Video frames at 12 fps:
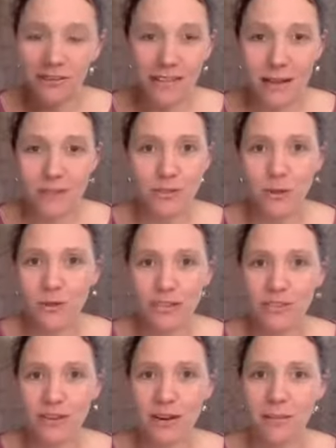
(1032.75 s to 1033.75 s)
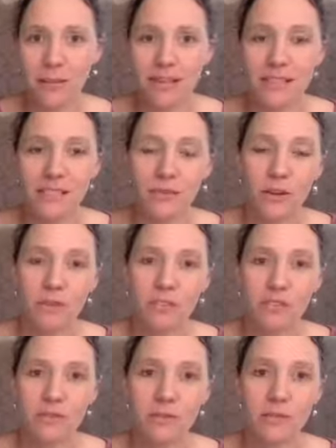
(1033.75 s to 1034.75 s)
Now I'm totally drawing a blank as to what you
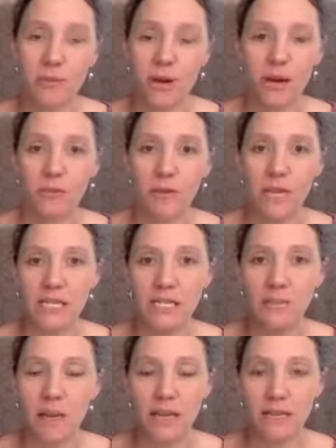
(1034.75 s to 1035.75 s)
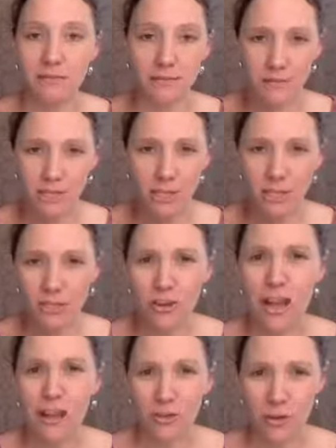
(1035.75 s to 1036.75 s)
spray on weeds, but you're
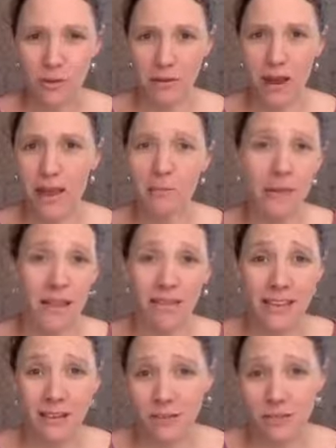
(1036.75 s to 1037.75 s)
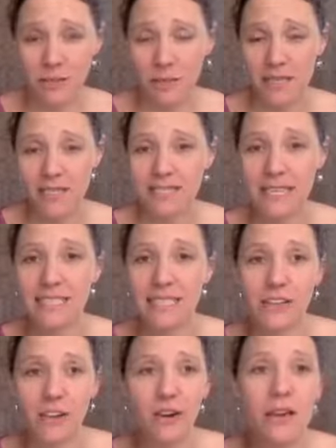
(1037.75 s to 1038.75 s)
tracking with me, right? And they don't use pesticides either.